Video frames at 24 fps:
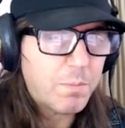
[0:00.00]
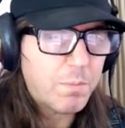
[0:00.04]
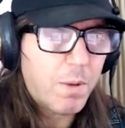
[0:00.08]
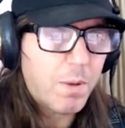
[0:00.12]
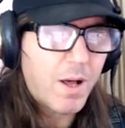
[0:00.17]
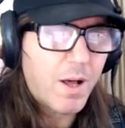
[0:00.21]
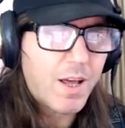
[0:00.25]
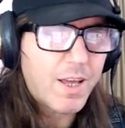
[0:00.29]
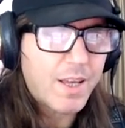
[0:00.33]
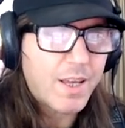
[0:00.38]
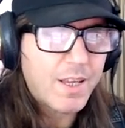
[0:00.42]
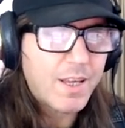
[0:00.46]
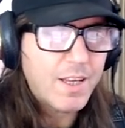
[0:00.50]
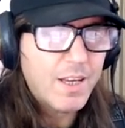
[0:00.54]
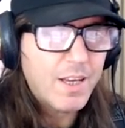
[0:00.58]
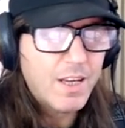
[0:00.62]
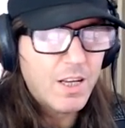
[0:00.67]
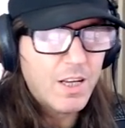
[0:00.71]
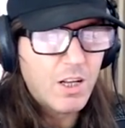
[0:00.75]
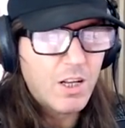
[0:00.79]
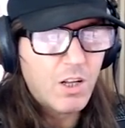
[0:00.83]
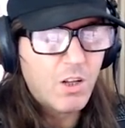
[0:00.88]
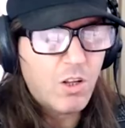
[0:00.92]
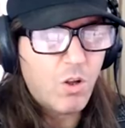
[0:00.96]
by
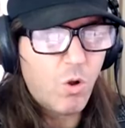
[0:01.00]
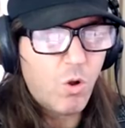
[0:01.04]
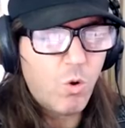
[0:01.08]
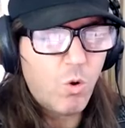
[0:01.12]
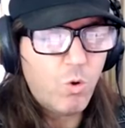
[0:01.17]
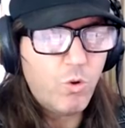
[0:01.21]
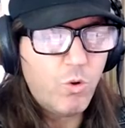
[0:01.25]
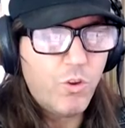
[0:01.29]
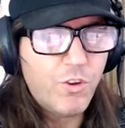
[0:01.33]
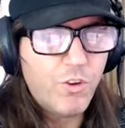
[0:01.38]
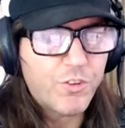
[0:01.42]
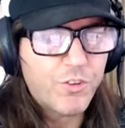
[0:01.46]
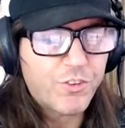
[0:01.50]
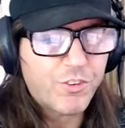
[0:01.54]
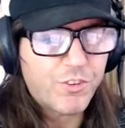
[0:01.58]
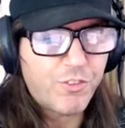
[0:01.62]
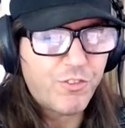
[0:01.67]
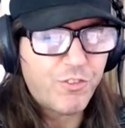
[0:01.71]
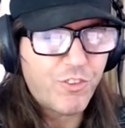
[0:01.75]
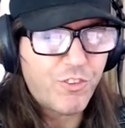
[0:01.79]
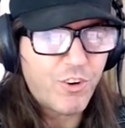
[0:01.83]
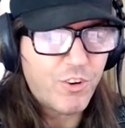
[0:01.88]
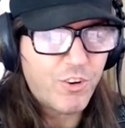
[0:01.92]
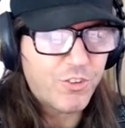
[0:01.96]
oldest
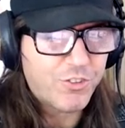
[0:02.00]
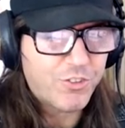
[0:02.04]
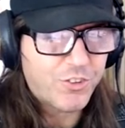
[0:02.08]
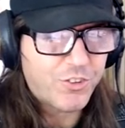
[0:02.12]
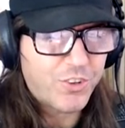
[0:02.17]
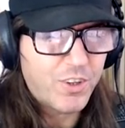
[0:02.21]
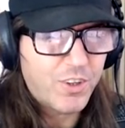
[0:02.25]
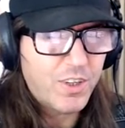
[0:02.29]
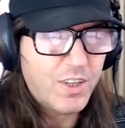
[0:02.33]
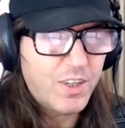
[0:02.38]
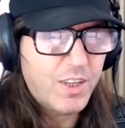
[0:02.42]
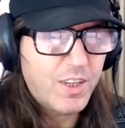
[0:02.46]
first,